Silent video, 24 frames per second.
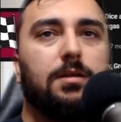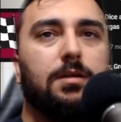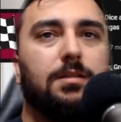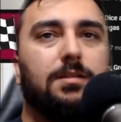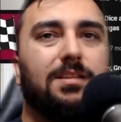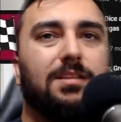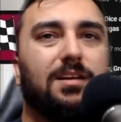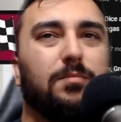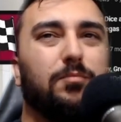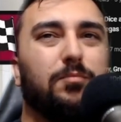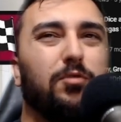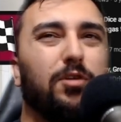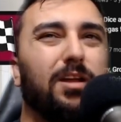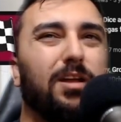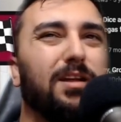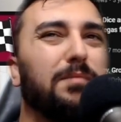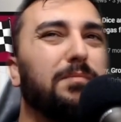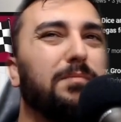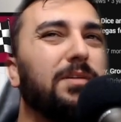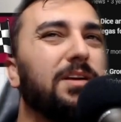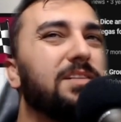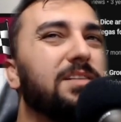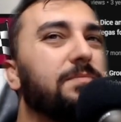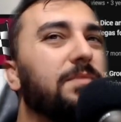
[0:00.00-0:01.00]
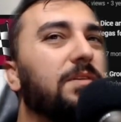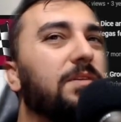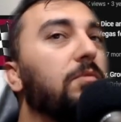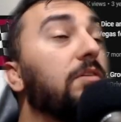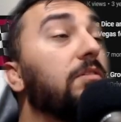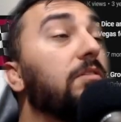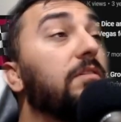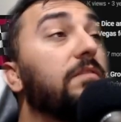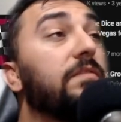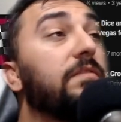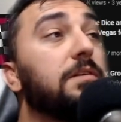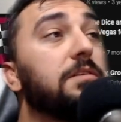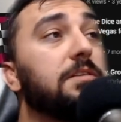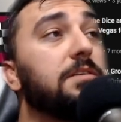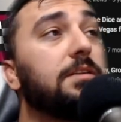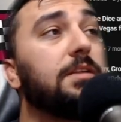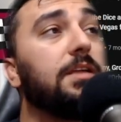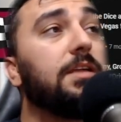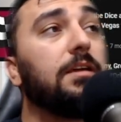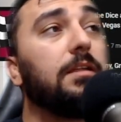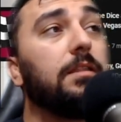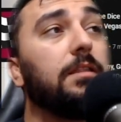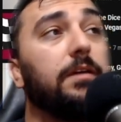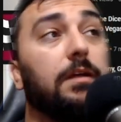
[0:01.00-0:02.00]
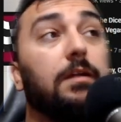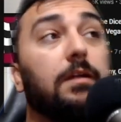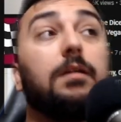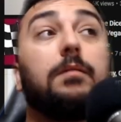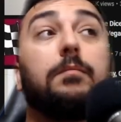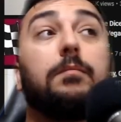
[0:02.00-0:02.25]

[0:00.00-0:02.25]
Little product placement. Wonder if there's a deal there.